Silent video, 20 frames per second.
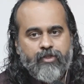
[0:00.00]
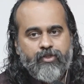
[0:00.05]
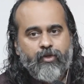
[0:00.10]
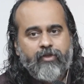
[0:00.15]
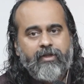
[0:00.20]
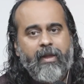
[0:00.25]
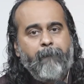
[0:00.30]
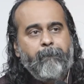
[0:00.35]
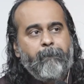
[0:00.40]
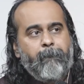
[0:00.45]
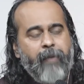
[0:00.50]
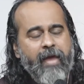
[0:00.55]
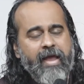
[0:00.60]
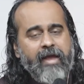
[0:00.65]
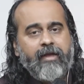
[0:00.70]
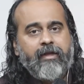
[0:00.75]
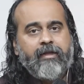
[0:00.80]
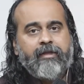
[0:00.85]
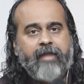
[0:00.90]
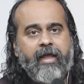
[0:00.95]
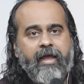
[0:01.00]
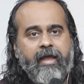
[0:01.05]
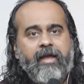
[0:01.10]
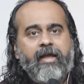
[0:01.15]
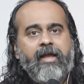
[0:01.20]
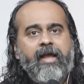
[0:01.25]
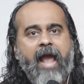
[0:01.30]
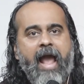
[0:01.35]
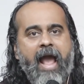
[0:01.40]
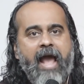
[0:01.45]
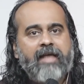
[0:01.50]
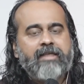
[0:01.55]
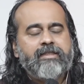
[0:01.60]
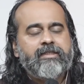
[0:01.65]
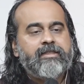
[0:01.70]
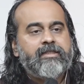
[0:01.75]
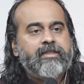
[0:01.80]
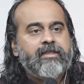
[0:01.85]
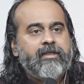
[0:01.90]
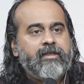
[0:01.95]
So the big thing
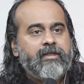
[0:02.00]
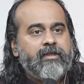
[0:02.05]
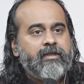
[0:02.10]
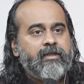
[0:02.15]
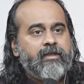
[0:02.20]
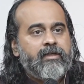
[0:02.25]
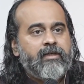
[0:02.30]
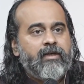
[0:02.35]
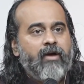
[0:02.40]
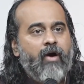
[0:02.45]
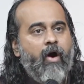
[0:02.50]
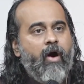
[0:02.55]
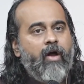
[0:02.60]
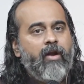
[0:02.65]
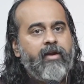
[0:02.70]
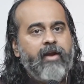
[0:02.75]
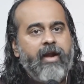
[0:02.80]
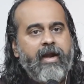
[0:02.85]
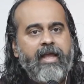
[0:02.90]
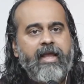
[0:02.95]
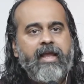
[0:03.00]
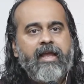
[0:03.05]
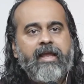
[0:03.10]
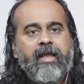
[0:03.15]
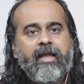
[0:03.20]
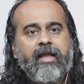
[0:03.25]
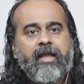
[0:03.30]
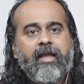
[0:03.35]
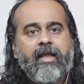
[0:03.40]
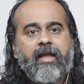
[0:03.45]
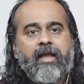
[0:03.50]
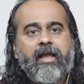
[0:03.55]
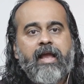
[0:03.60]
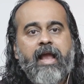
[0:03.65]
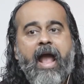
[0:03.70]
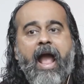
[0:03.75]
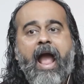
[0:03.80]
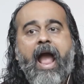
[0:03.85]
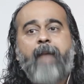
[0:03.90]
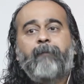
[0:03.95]
has already
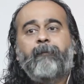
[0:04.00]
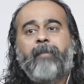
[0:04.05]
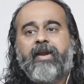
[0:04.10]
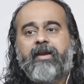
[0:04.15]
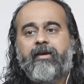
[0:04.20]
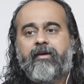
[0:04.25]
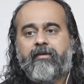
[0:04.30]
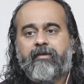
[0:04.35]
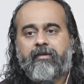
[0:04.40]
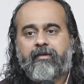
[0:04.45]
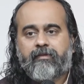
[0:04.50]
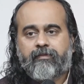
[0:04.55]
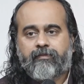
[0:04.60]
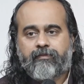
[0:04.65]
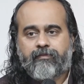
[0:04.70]
happened.